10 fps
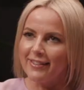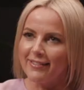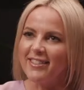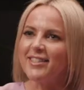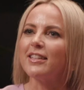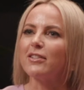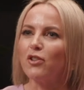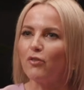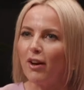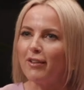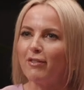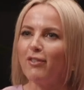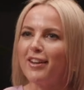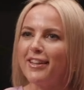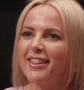Mm-hmm. You can see there's a
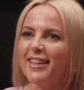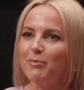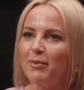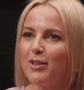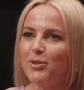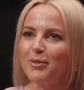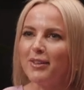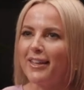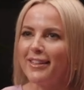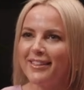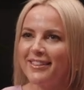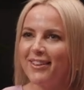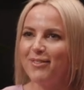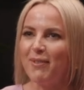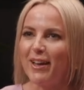running theme. I don't like
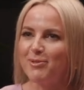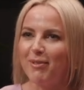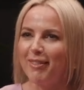bad